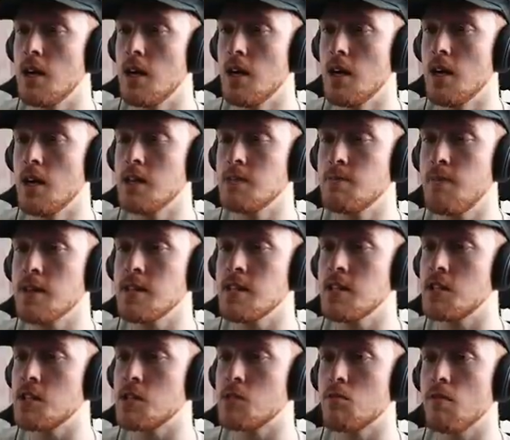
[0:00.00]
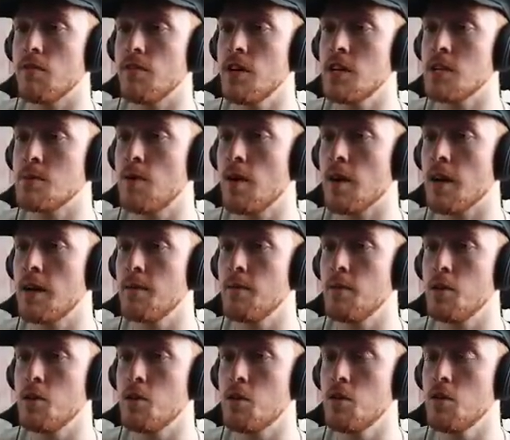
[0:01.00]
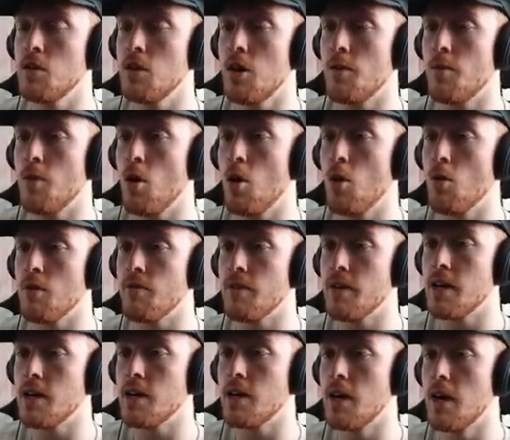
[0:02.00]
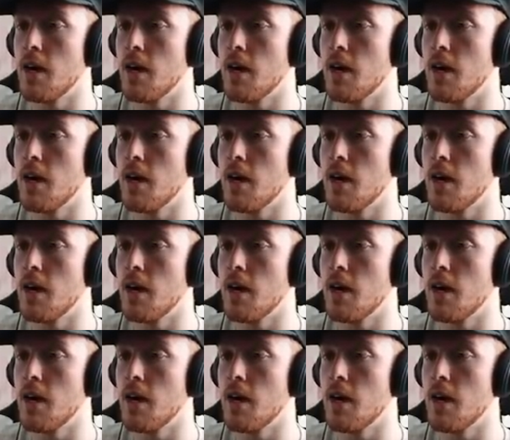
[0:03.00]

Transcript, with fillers: Uh, it's basically just a reverse plugin, but you can do a lot more with it.